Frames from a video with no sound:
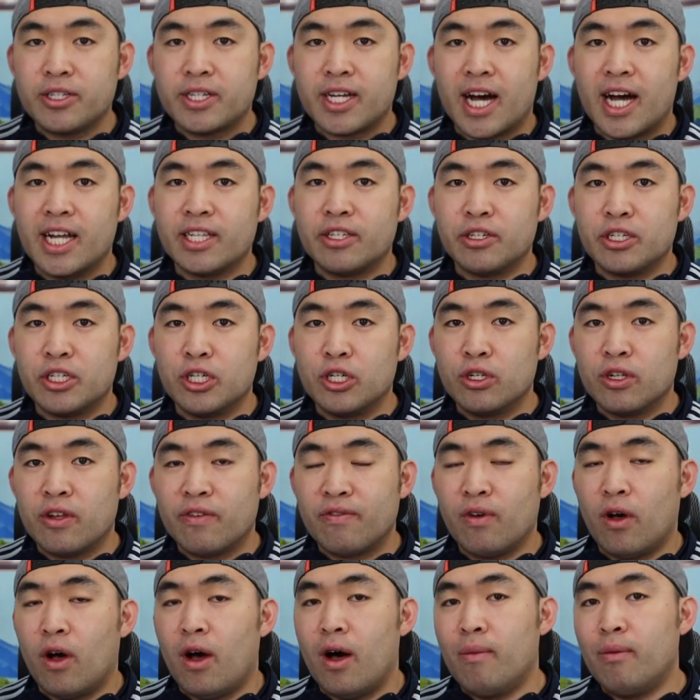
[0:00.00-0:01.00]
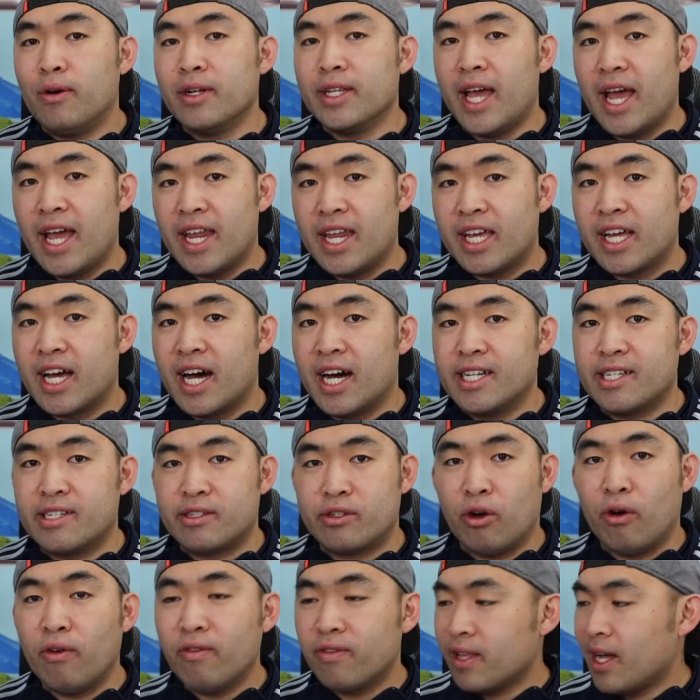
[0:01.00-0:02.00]
guys to use it for almost any kind of
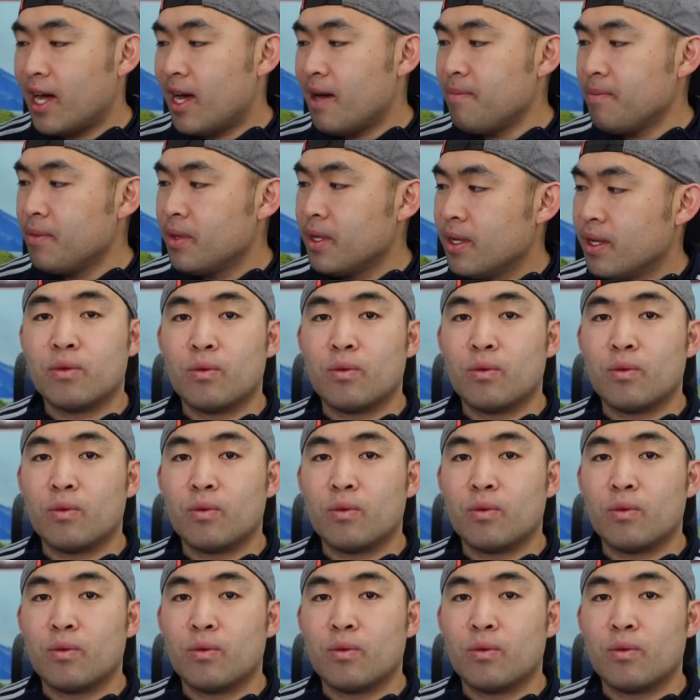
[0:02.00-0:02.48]
stovetop,